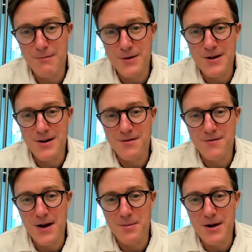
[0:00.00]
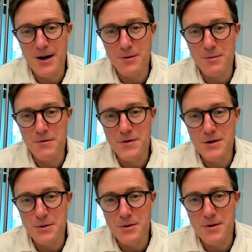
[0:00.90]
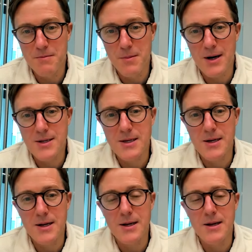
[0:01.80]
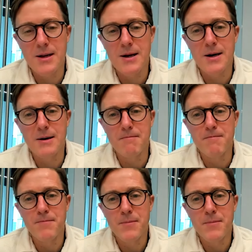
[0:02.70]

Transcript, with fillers: We, uh, the family and I, we moved to Boston and um,